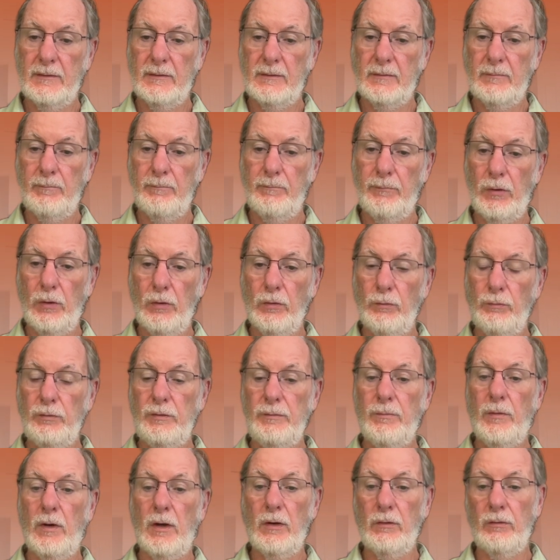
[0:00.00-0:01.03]
bone
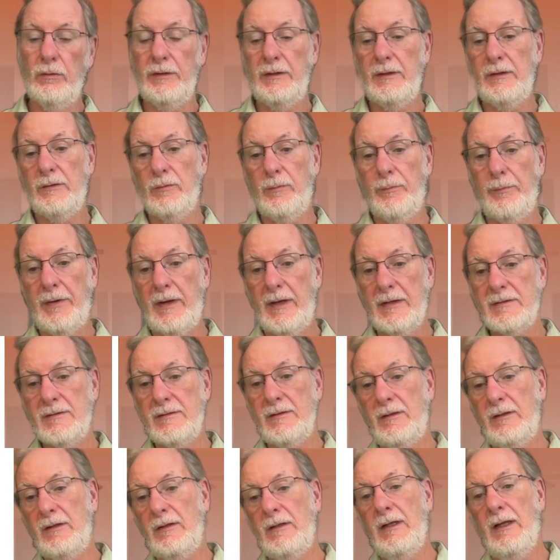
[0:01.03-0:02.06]
remodeling
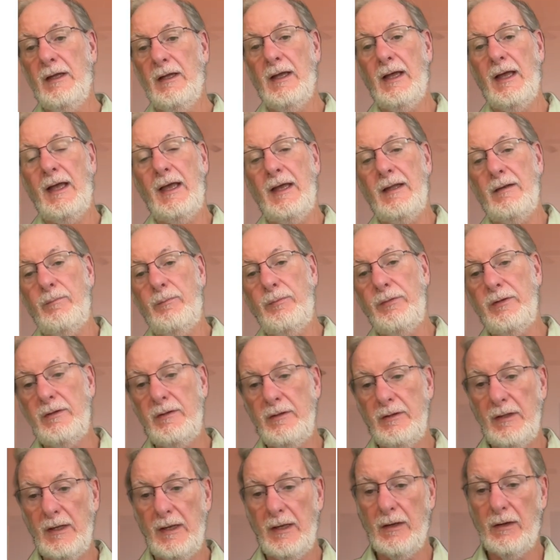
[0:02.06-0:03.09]
capacity and
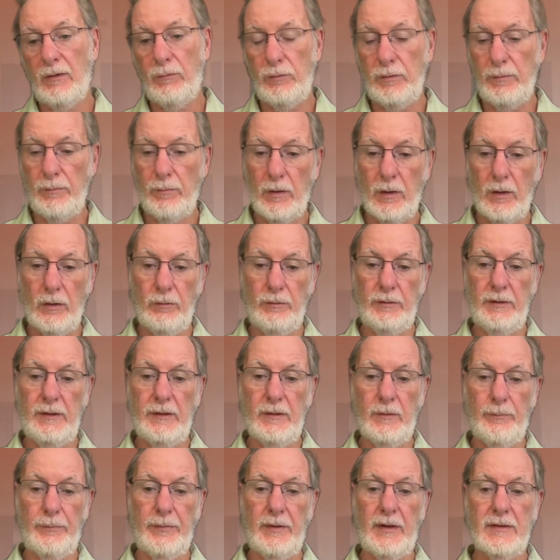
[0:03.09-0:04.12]
PDL remodeling
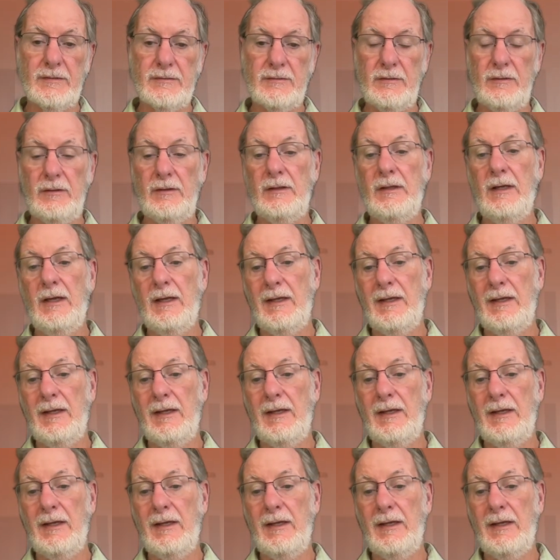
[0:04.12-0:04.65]
capacity